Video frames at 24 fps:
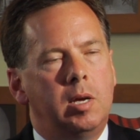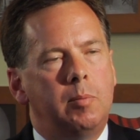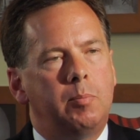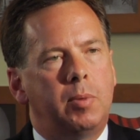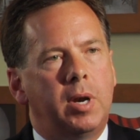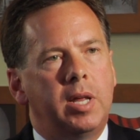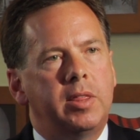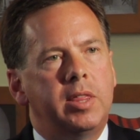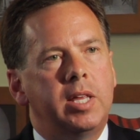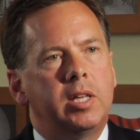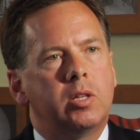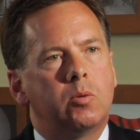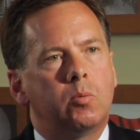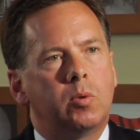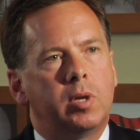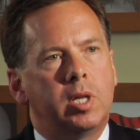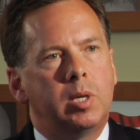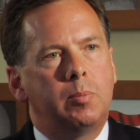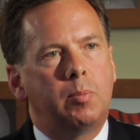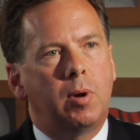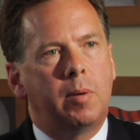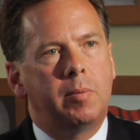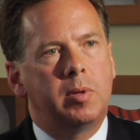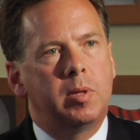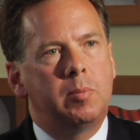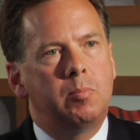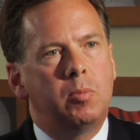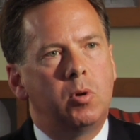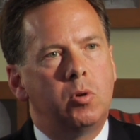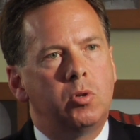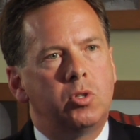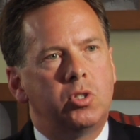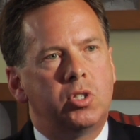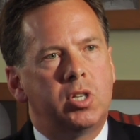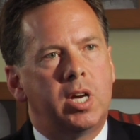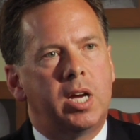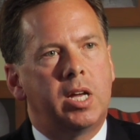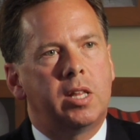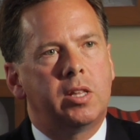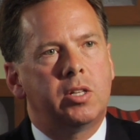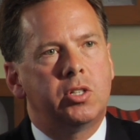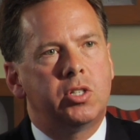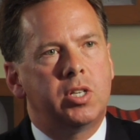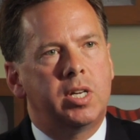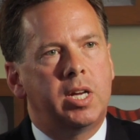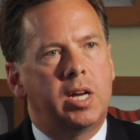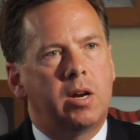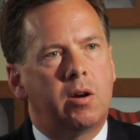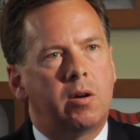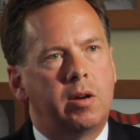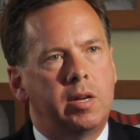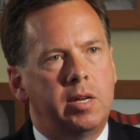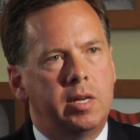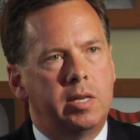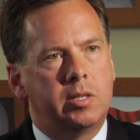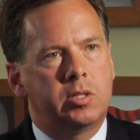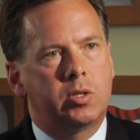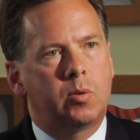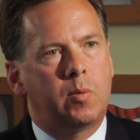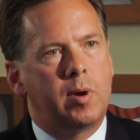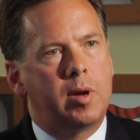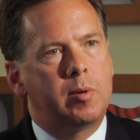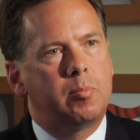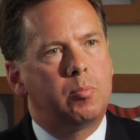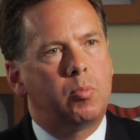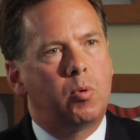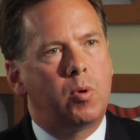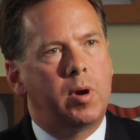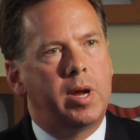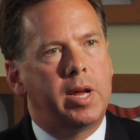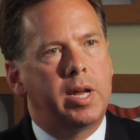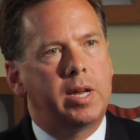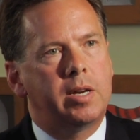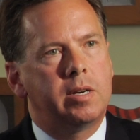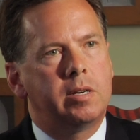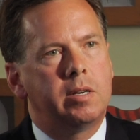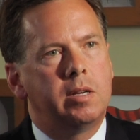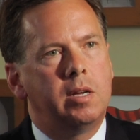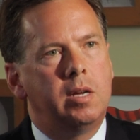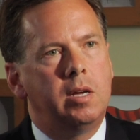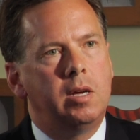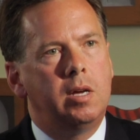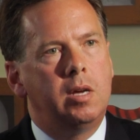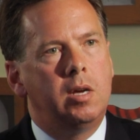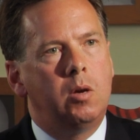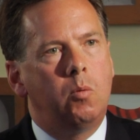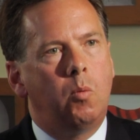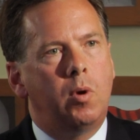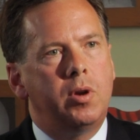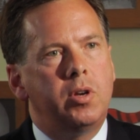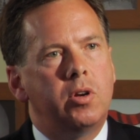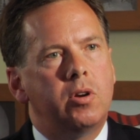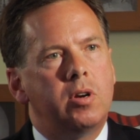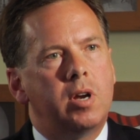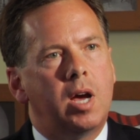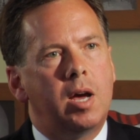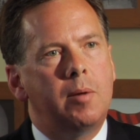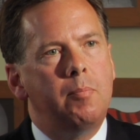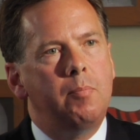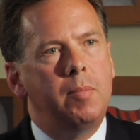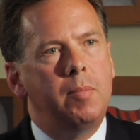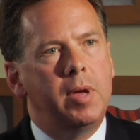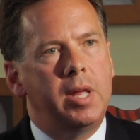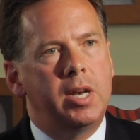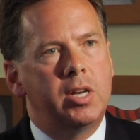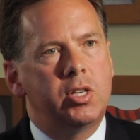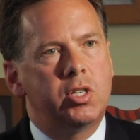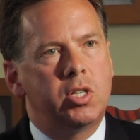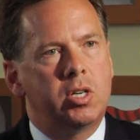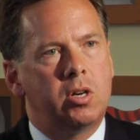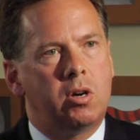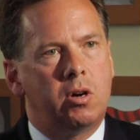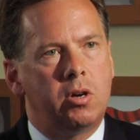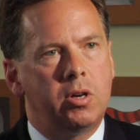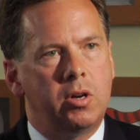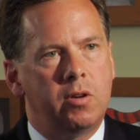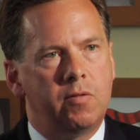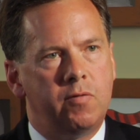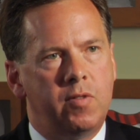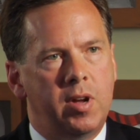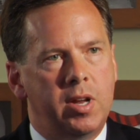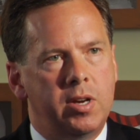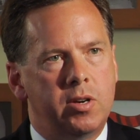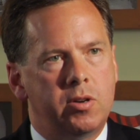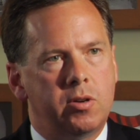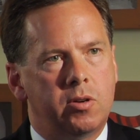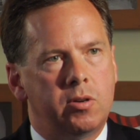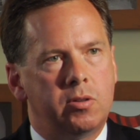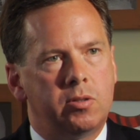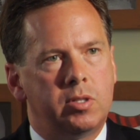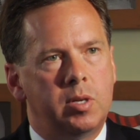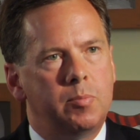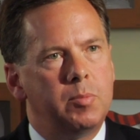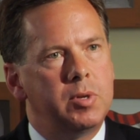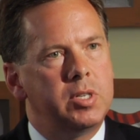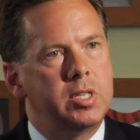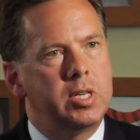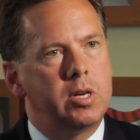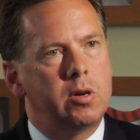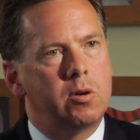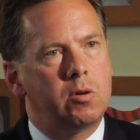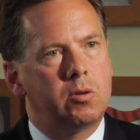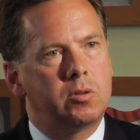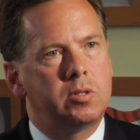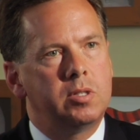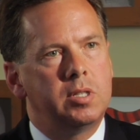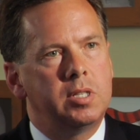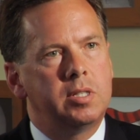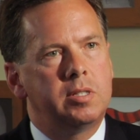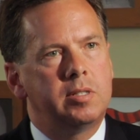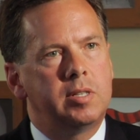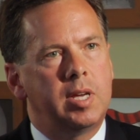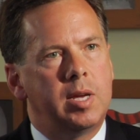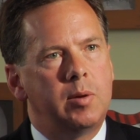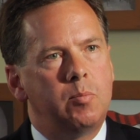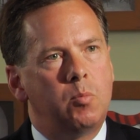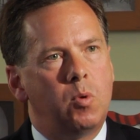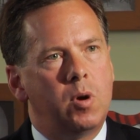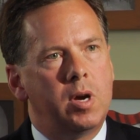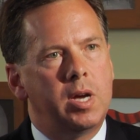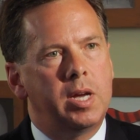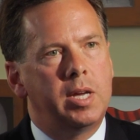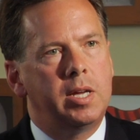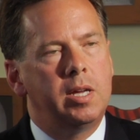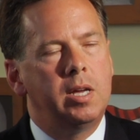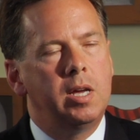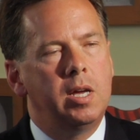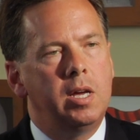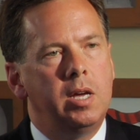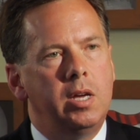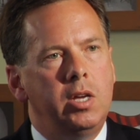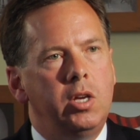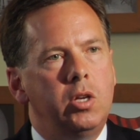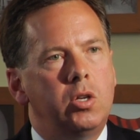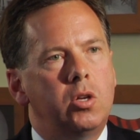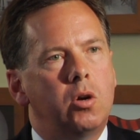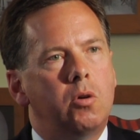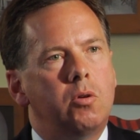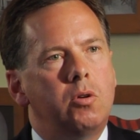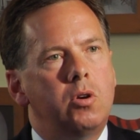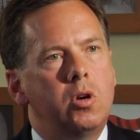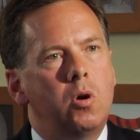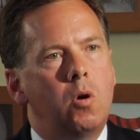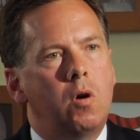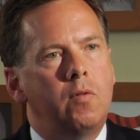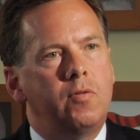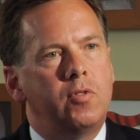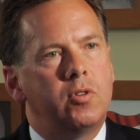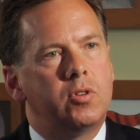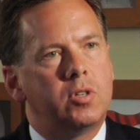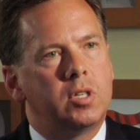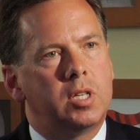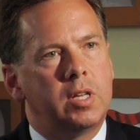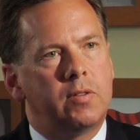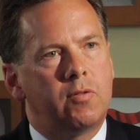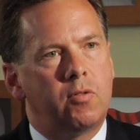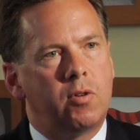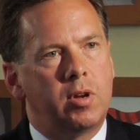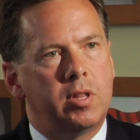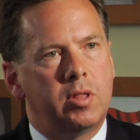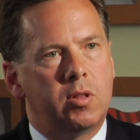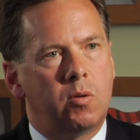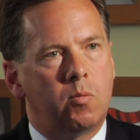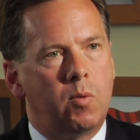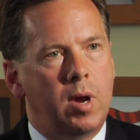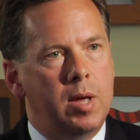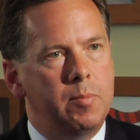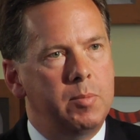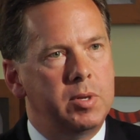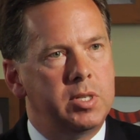But I think that really probably the most challenging area is around brand. When you're not managing all your vendors and materials in the same way, you don't know if you're delivering the right